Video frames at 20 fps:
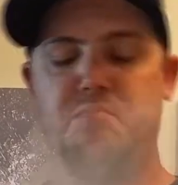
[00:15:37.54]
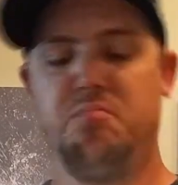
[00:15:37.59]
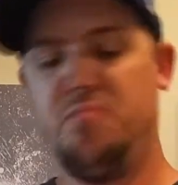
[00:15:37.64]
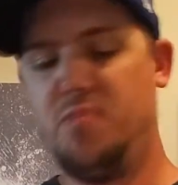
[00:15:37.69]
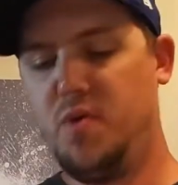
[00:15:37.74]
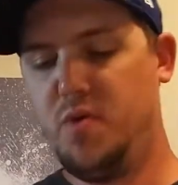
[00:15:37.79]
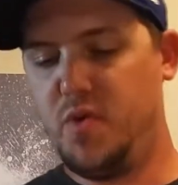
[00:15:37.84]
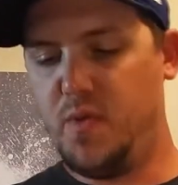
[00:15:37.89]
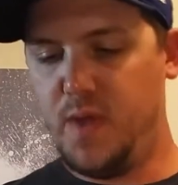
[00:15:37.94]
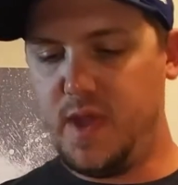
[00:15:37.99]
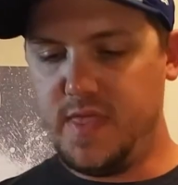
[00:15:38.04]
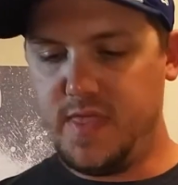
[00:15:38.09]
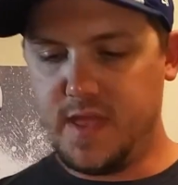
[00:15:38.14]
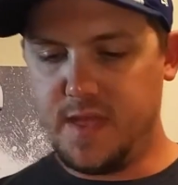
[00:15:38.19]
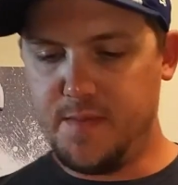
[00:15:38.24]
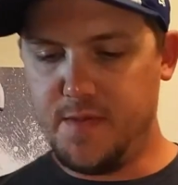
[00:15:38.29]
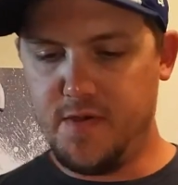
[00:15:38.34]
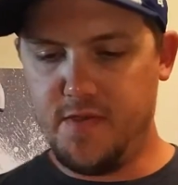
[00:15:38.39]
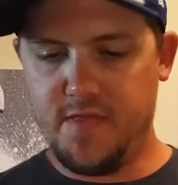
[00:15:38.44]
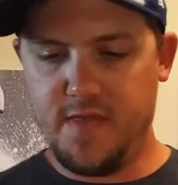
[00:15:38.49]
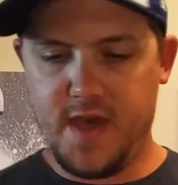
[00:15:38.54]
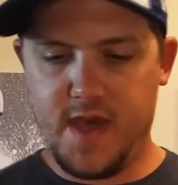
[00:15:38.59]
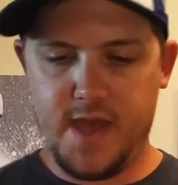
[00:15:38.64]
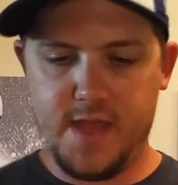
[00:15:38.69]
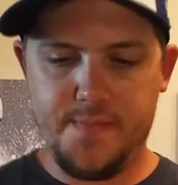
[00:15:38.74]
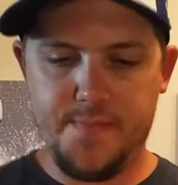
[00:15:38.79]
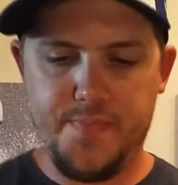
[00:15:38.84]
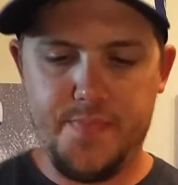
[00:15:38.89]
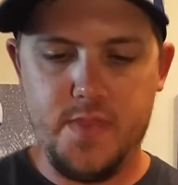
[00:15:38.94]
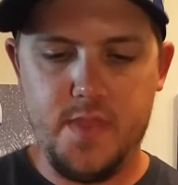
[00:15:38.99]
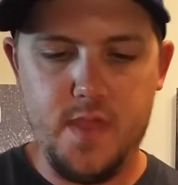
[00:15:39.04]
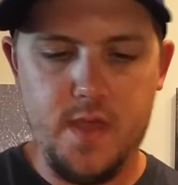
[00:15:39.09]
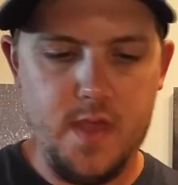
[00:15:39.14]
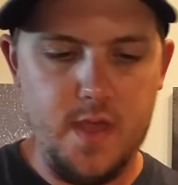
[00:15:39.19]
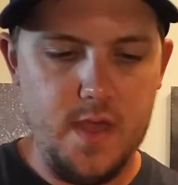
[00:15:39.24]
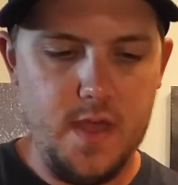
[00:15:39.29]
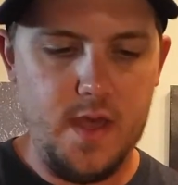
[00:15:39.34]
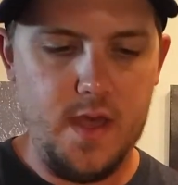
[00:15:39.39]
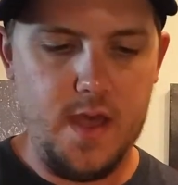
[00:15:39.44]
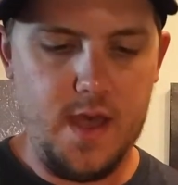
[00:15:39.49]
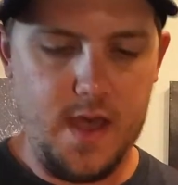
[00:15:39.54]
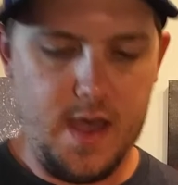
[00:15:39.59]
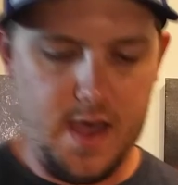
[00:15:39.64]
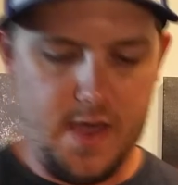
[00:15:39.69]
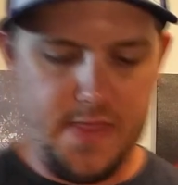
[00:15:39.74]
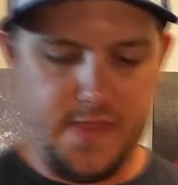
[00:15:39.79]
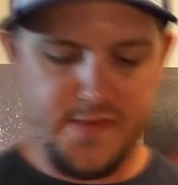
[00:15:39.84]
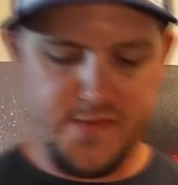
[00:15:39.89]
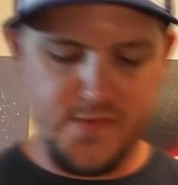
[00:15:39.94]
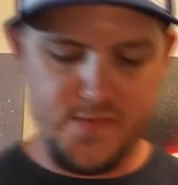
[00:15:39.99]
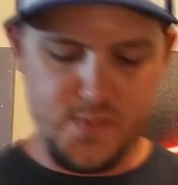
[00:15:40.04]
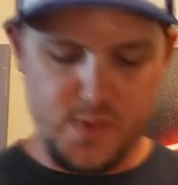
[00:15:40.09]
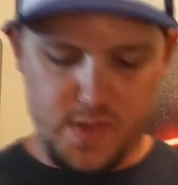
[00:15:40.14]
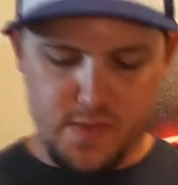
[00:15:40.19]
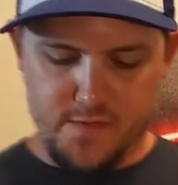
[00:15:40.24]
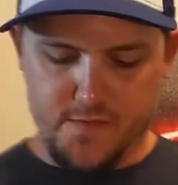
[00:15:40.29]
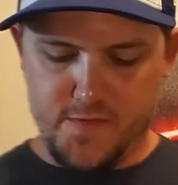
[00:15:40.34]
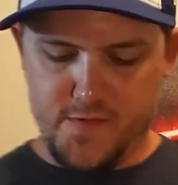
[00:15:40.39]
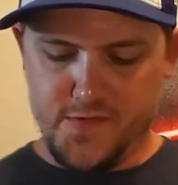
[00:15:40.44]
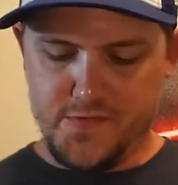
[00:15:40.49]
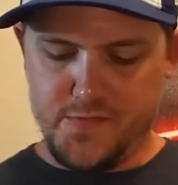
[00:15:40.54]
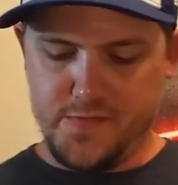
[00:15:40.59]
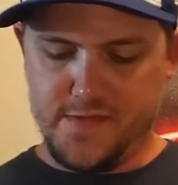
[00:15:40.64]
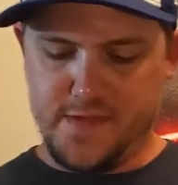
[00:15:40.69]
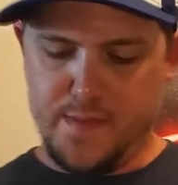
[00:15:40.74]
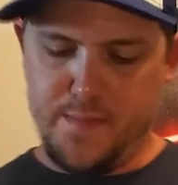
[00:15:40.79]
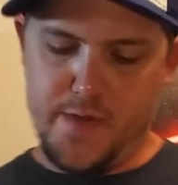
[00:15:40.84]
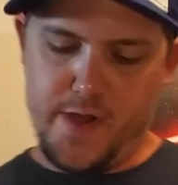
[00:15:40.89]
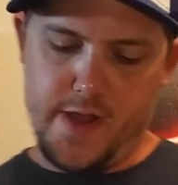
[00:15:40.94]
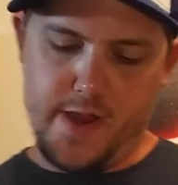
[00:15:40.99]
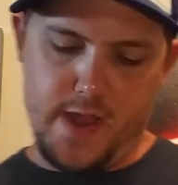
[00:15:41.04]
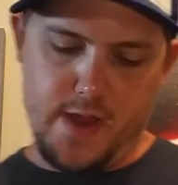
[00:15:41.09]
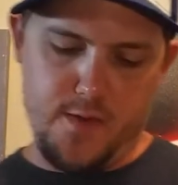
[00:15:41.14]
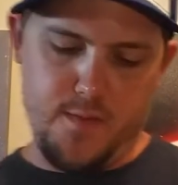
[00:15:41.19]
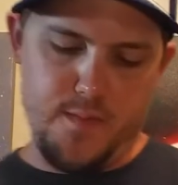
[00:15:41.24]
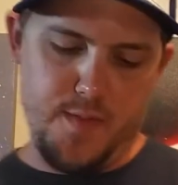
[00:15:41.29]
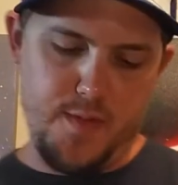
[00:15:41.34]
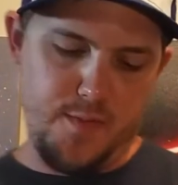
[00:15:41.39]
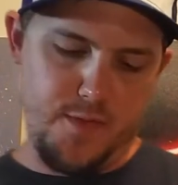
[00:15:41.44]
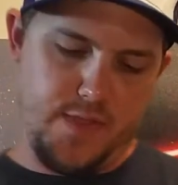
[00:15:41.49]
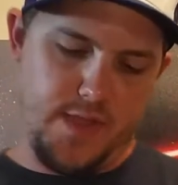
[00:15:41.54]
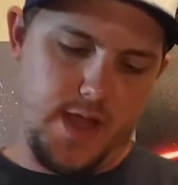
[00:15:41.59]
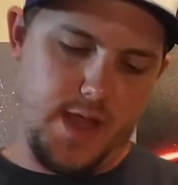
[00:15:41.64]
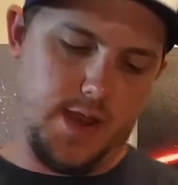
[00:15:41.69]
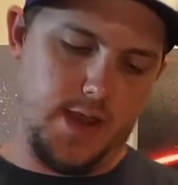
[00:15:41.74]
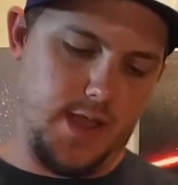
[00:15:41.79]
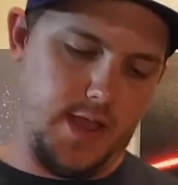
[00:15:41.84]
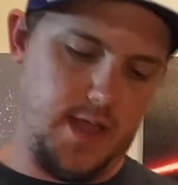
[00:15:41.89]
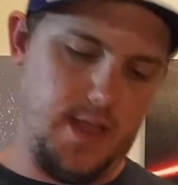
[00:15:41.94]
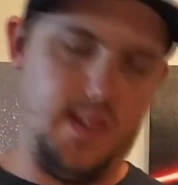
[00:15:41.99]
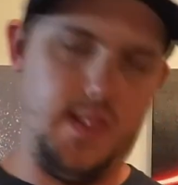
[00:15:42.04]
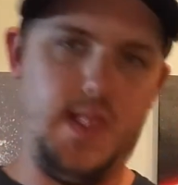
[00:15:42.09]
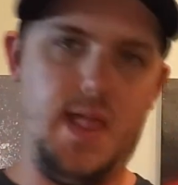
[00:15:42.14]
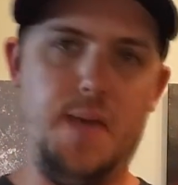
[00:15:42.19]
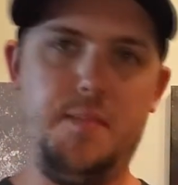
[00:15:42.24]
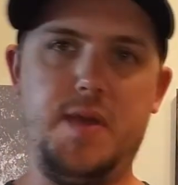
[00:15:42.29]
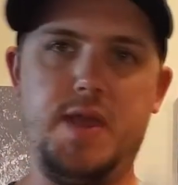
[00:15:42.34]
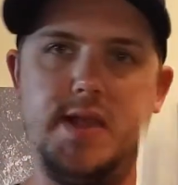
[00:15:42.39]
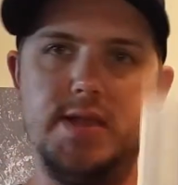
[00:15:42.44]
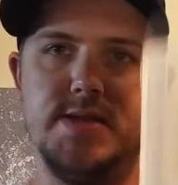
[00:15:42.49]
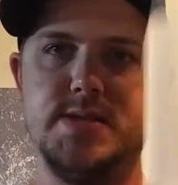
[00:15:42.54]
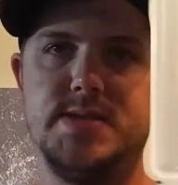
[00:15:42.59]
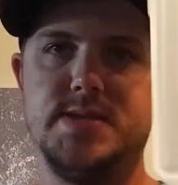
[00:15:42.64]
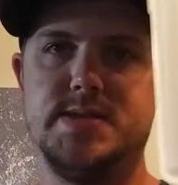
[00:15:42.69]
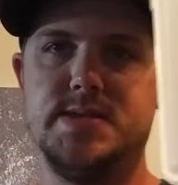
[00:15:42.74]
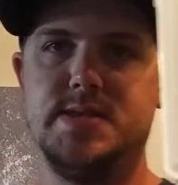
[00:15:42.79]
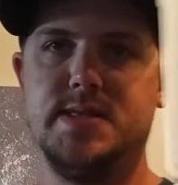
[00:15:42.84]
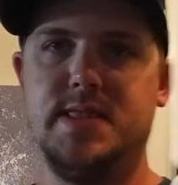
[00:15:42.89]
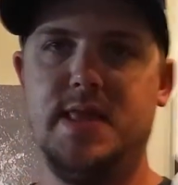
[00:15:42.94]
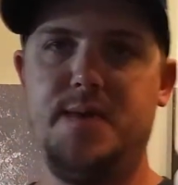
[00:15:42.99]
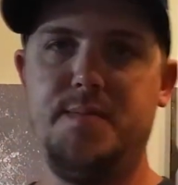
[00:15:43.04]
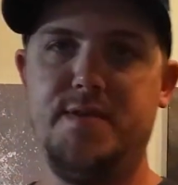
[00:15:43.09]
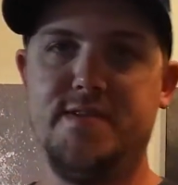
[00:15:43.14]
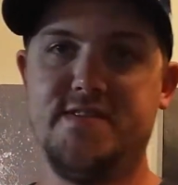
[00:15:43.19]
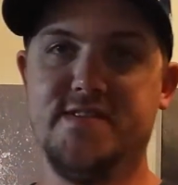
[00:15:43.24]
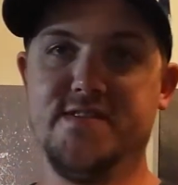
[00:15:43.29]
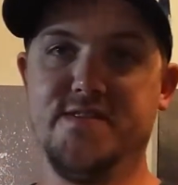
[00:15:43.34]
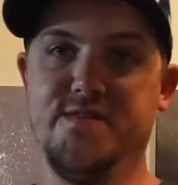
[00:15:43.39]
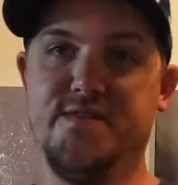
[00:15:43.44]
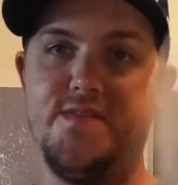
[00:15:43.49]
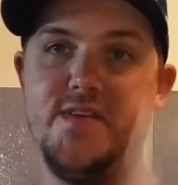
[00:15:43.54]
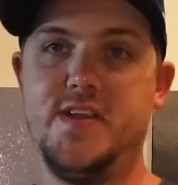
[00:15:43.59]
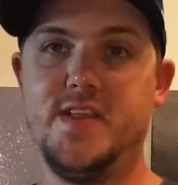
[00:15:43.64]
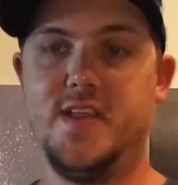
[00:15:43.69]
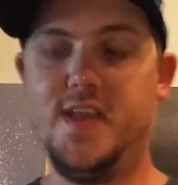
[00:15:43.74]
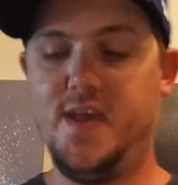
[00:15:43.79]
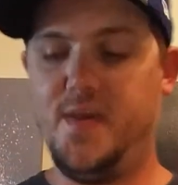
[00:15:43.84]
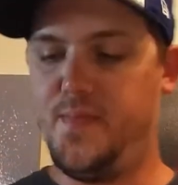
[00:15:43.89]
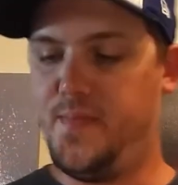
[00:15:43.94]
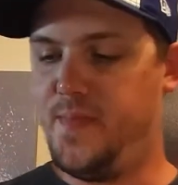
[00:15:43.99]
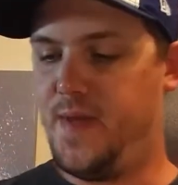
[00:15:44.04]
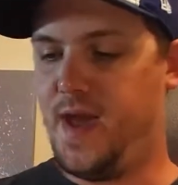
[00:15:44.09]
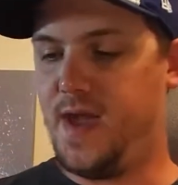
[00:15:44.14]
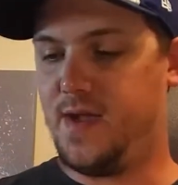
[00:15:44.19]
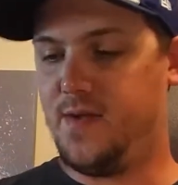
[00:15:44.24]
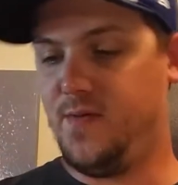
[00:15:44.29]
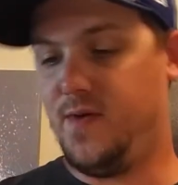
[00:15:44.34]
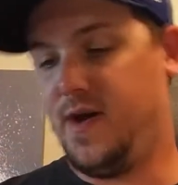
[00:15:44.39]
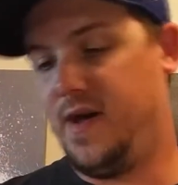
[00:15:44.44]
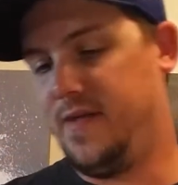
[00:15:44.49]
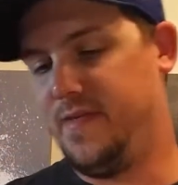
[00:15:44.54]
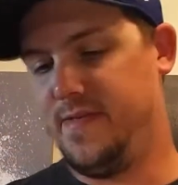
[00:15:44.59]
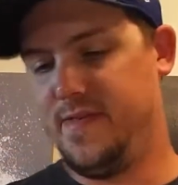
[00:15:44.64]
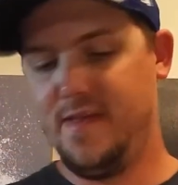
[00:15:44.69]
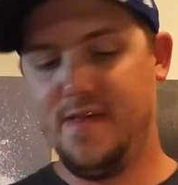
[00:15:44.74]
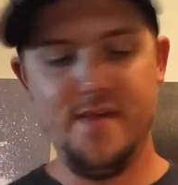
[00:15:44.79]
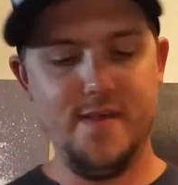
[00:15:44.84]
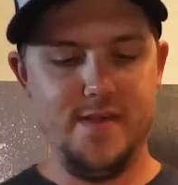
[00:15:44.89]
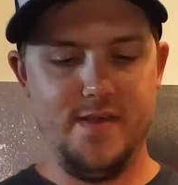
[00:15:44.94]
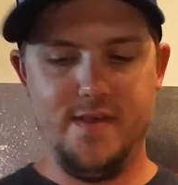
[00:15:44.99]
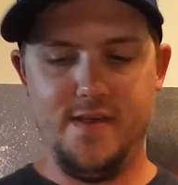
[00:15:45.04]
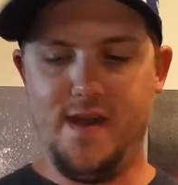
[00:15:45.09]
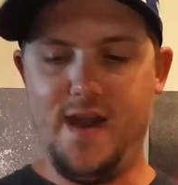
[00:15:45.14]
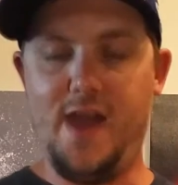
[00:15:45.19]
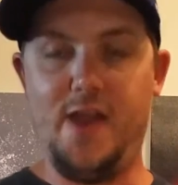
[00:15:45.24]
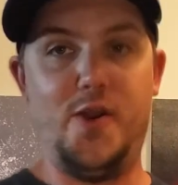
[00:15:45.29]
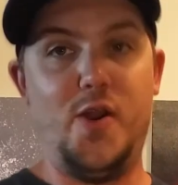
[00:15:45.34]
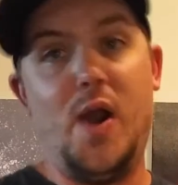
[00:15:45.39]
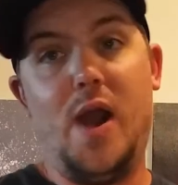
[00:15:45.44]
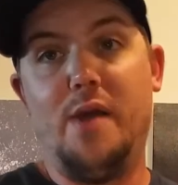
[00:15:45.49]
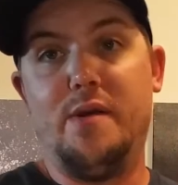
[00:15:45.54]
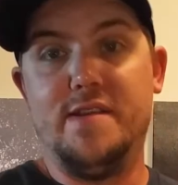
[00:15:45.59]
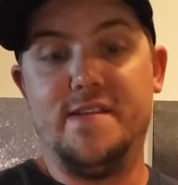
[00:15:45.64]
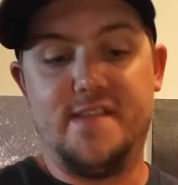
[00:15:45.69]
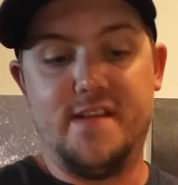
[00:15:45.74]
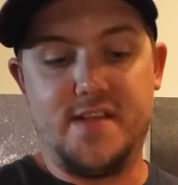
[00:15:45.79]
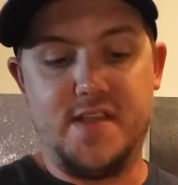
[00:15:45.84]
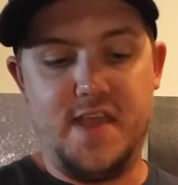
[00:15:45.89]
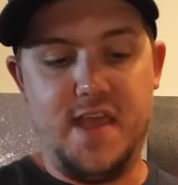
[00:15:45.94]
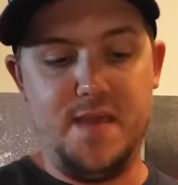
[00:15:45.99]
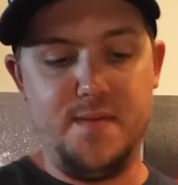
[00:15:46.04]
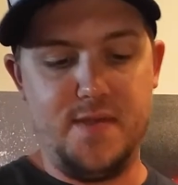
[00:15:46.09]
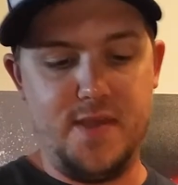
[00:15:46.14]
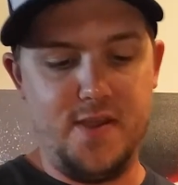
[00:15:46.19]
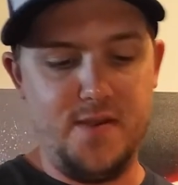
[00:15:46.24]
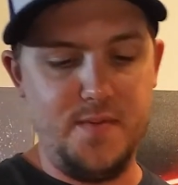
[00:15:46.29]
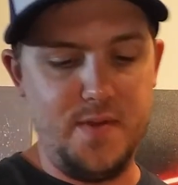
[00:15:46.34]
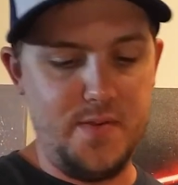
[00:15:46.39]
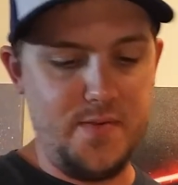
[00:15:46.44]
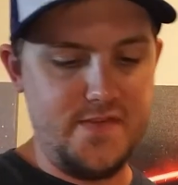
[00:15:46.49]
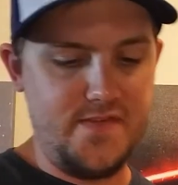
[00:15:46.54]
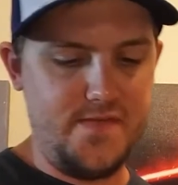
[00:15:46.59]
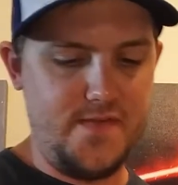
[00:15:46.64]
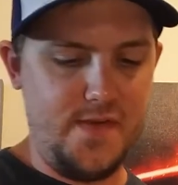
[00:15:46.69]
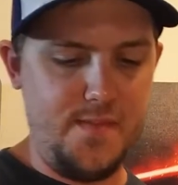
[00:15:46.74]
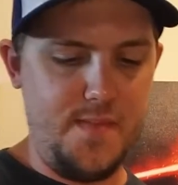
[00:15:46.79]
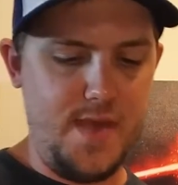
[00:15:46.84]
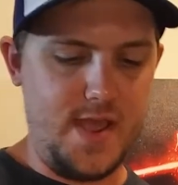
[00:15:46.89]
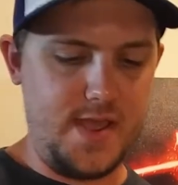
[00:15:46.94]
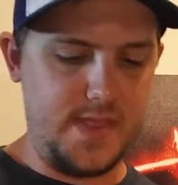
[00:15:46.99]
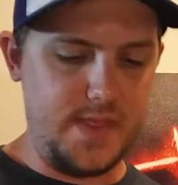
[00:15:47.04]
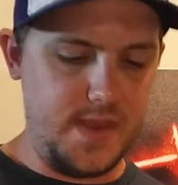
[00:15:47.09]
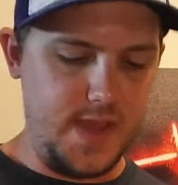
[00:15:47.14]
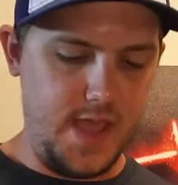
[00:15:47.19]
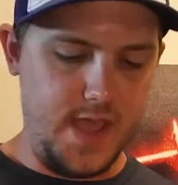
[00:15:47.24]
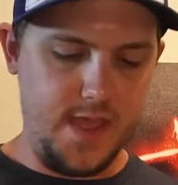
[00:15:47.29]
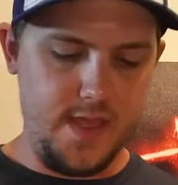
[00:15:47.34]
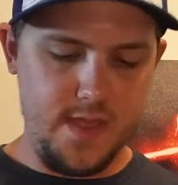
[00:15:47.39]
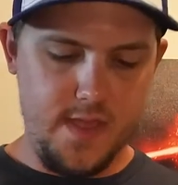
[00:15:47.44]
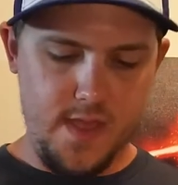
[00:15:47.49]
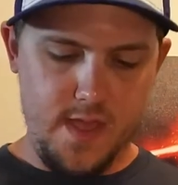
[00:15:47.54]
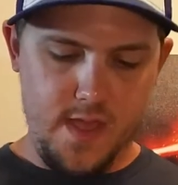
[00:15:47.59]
Don't know anything about that. This was one of the first ones I bought. I remember that. Lemmings. Lemmings is a fun game back. Well, I don't know how it is on Game Gear, but it was fun back in the day.